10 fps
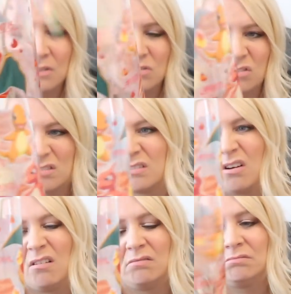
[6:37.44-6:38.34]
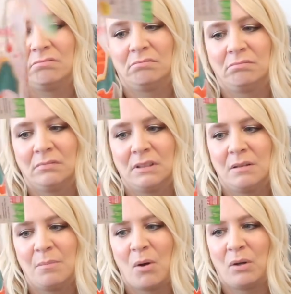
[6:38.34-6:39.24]
It's just got
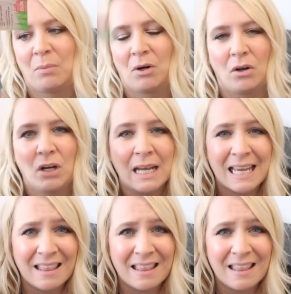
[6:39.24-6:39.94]
Pokemon on.